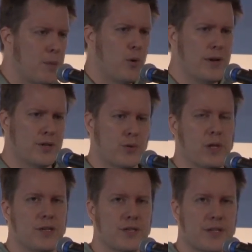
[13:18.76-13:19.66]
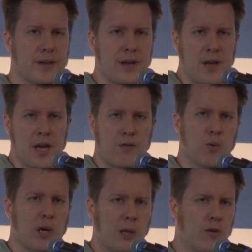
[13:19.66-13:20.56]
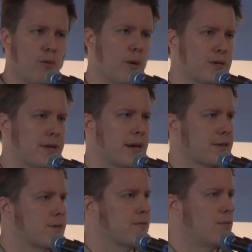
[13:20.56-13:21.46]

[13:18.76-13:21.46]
point is really just that if we want to learn from our mistakes,